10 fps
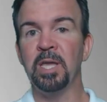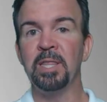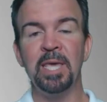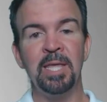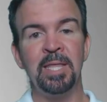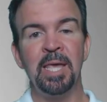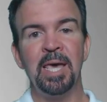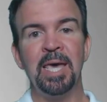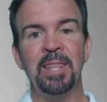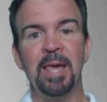
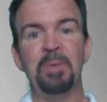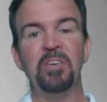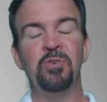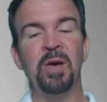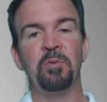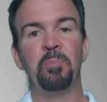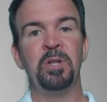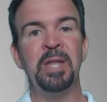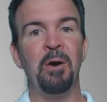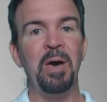And that means you have to
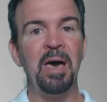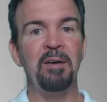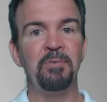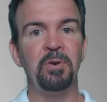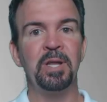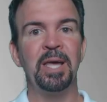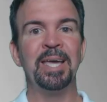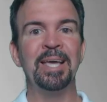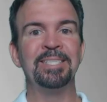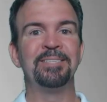put now effort
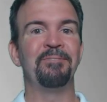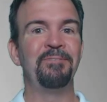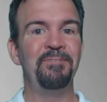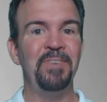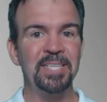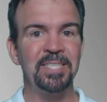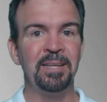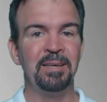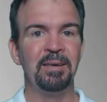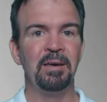against
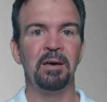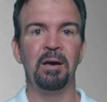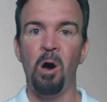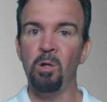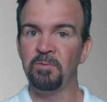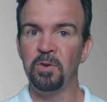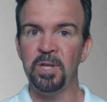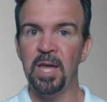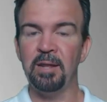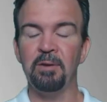fixing all of
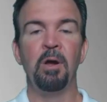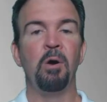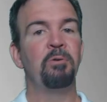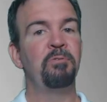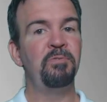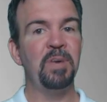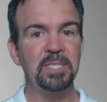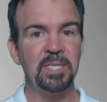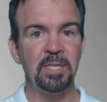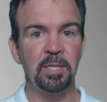your data, or
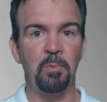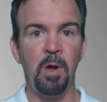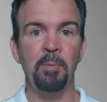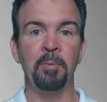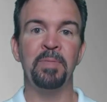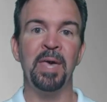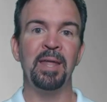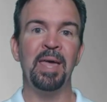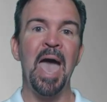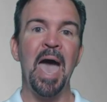fixing the problem
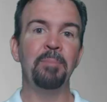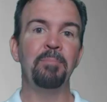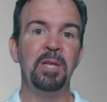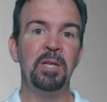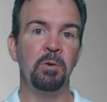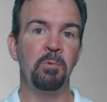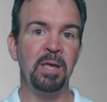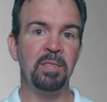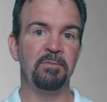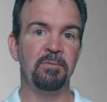that, had it been done
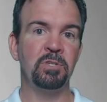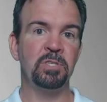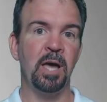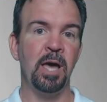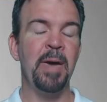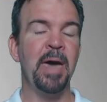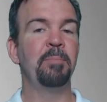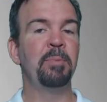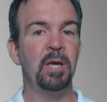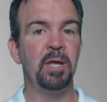right the first time,
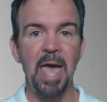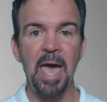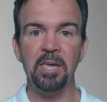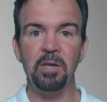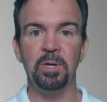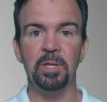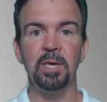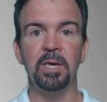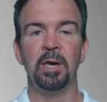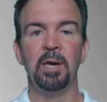had it been done
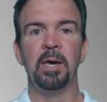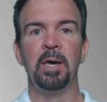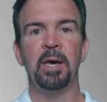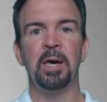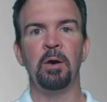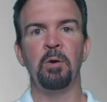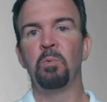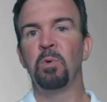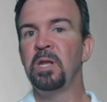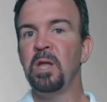accurately,
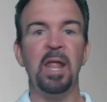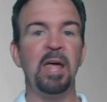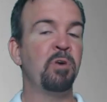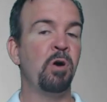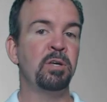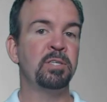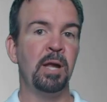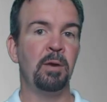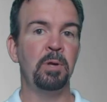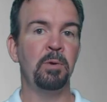would not have
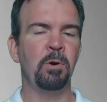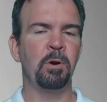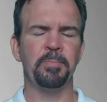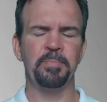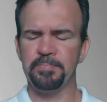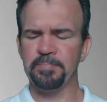caused that rework.